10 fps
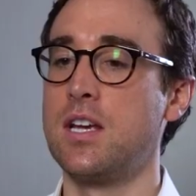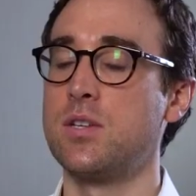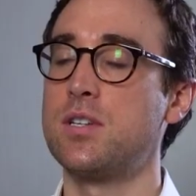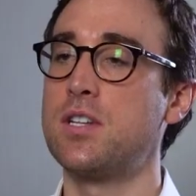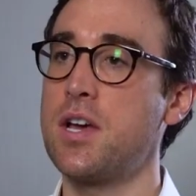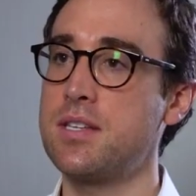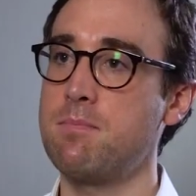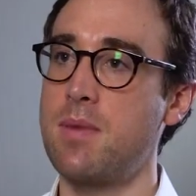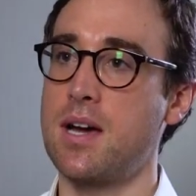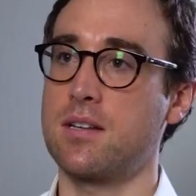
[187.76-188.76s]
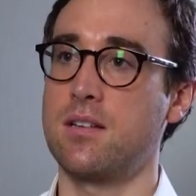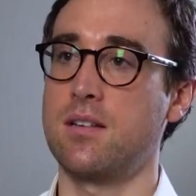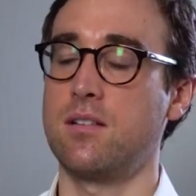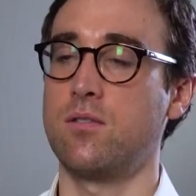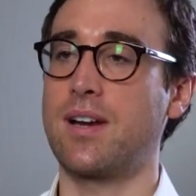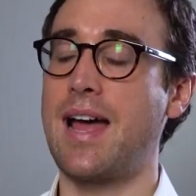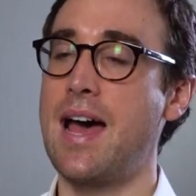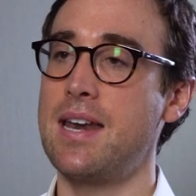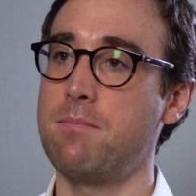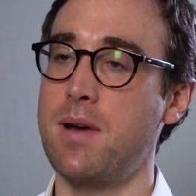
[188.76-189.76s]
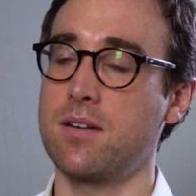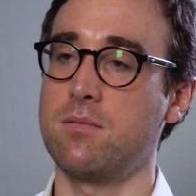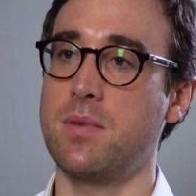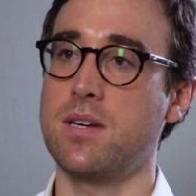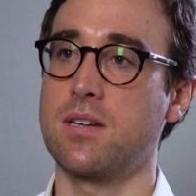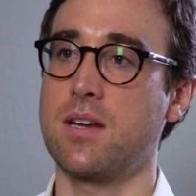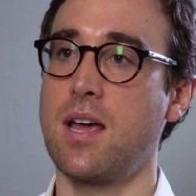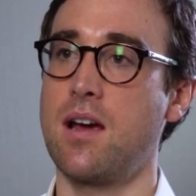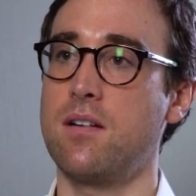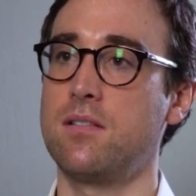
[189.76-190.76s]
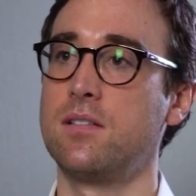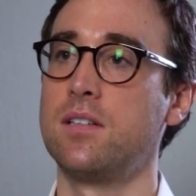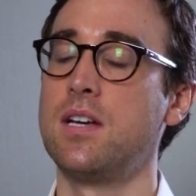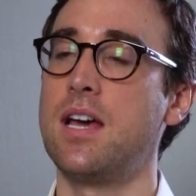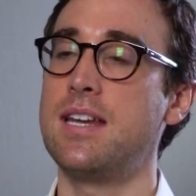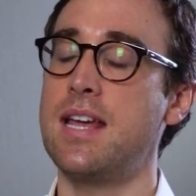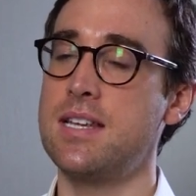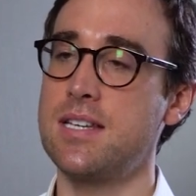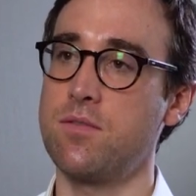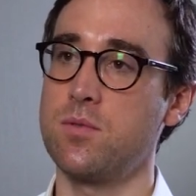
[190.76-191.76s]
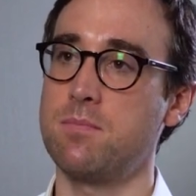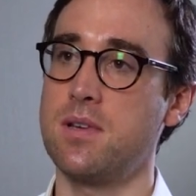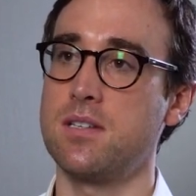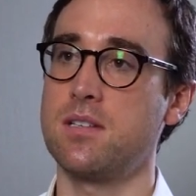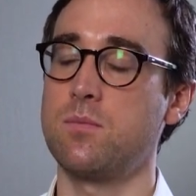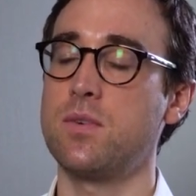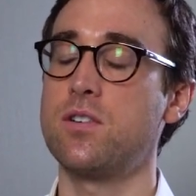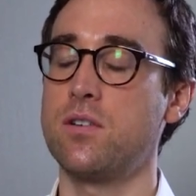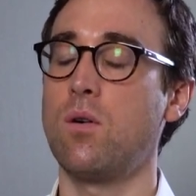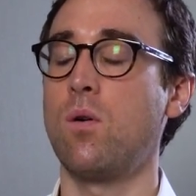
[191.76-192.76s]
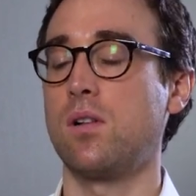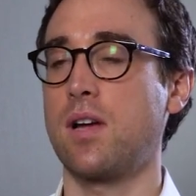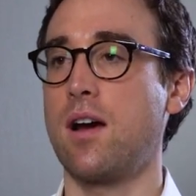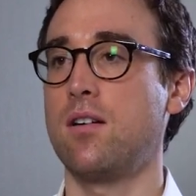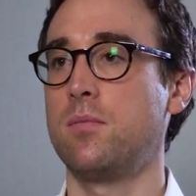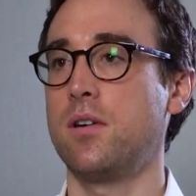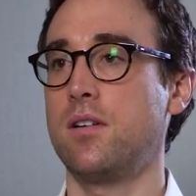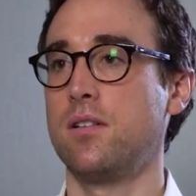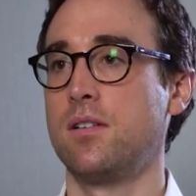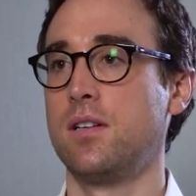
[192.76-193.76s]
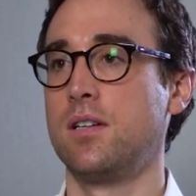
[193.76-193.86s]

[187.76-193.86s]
So it does impact, or can impact, on patient care. It is everyone's business and we should all care about it.